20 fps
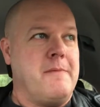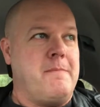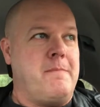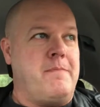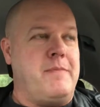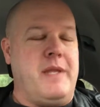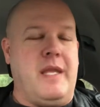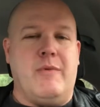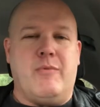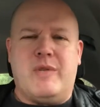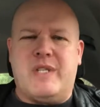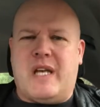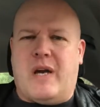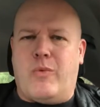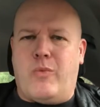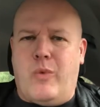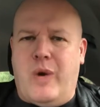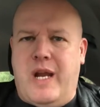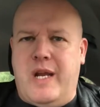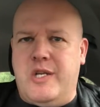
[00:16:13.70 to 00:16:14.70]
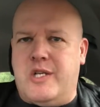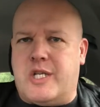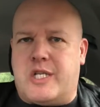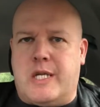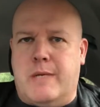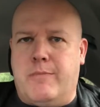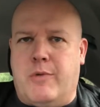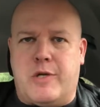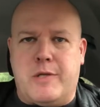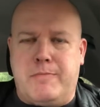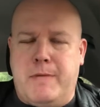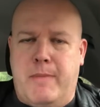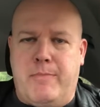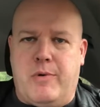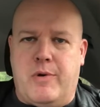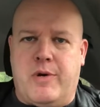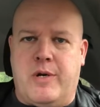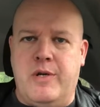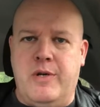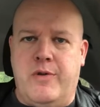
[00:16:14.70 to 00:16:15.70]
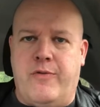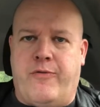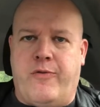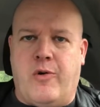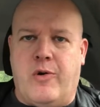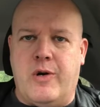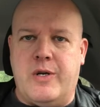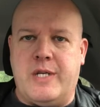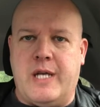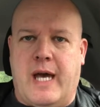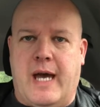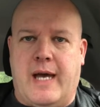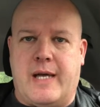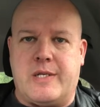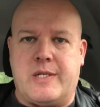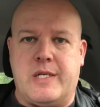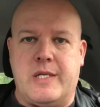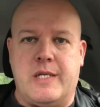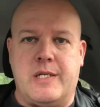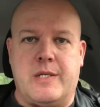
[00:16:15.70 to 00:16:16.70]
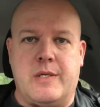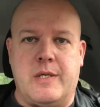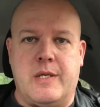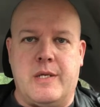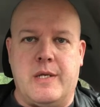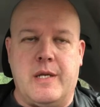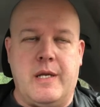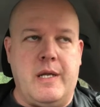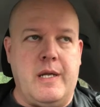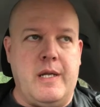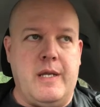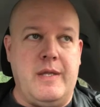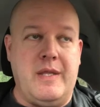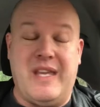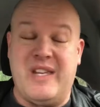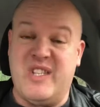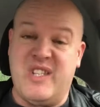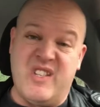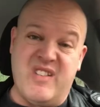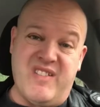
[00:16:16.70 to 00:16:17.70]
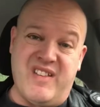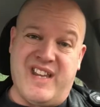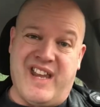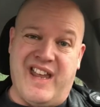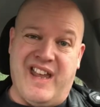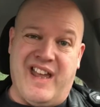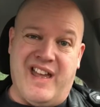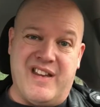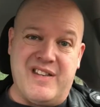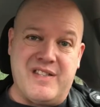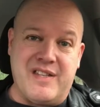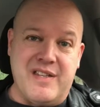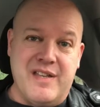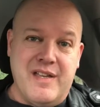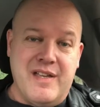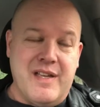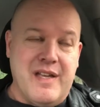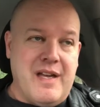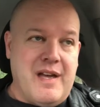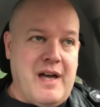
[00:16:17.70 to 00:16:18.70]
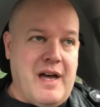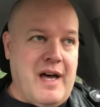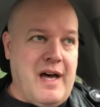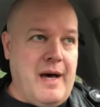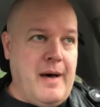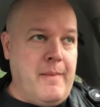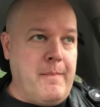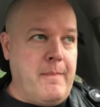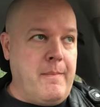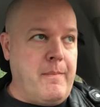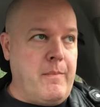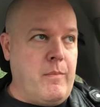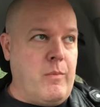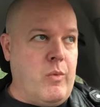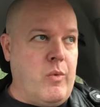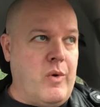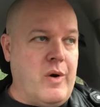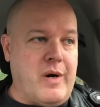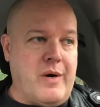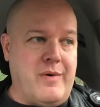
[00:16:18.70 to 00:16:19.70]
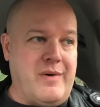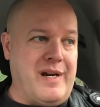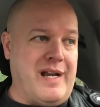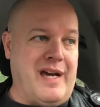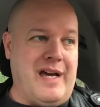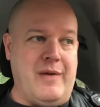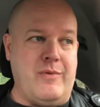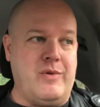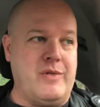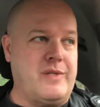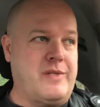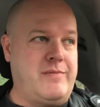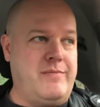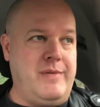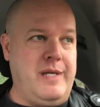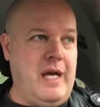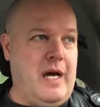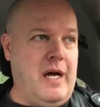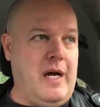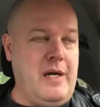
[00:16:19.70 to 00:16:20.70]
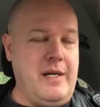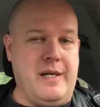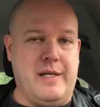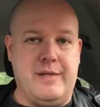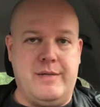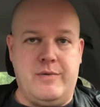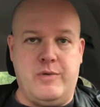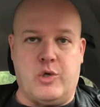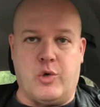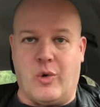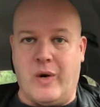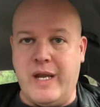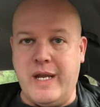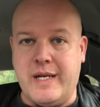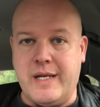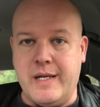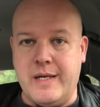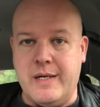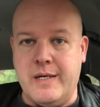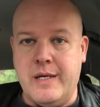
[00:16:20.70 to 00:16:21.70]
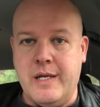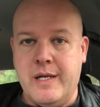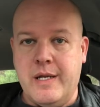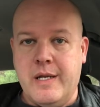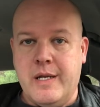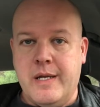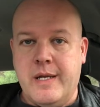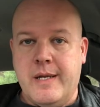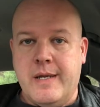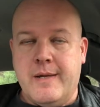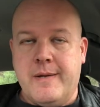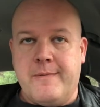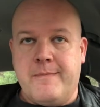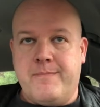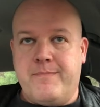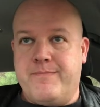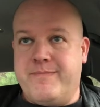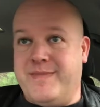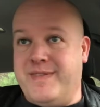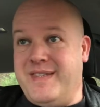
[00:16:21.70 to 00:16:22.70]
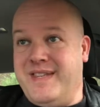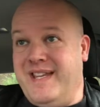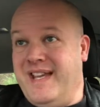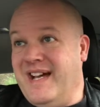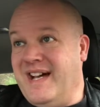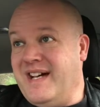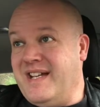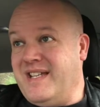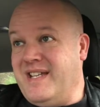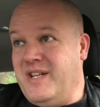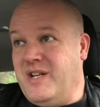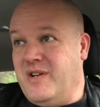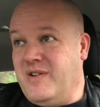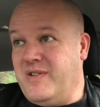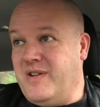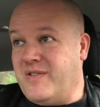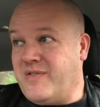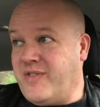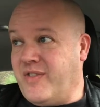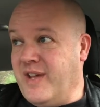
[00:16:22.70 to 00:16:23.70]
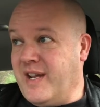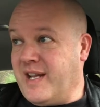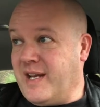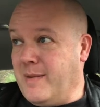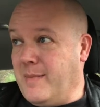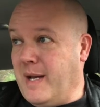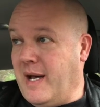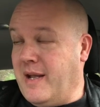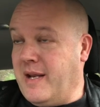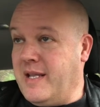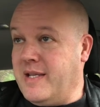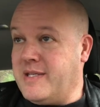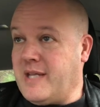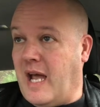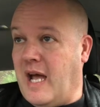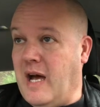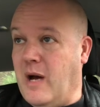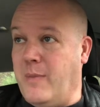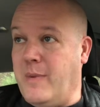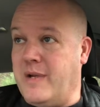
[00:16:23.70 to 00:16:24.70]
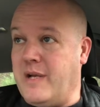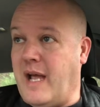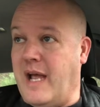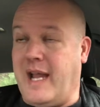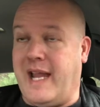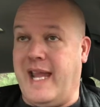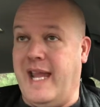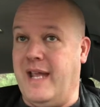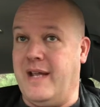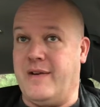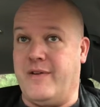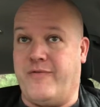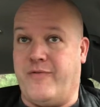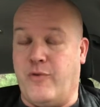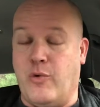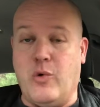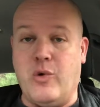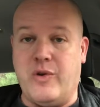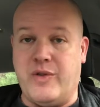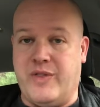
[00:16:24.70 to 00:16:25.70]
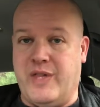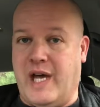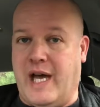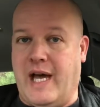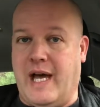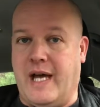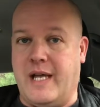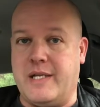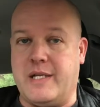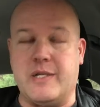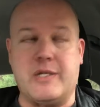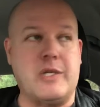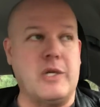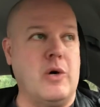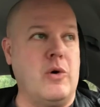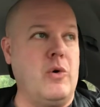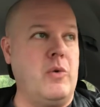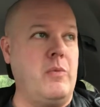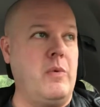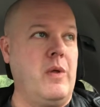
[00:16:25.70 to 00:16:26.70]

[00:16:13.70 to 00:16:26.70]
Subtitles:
It was outrageous, and most people couldn't afford taxis, and they still can't. When I was young and drinking, yeah, you're thinking about how much. I can't afford that. So